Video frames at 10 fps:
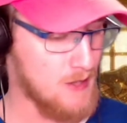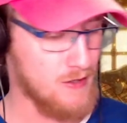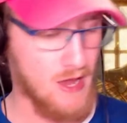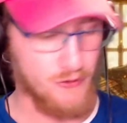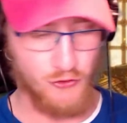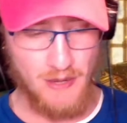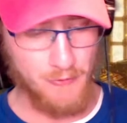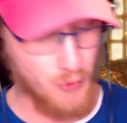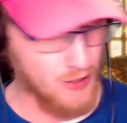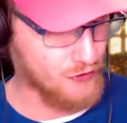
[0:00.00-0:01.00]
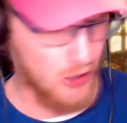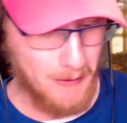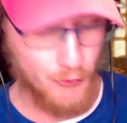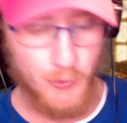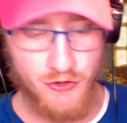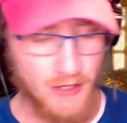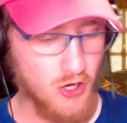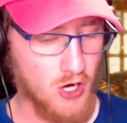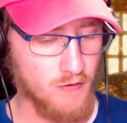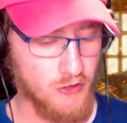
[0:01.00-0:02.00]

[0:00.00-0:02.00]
Yeah, so chapter 1 is all about the Witchlight Carnival.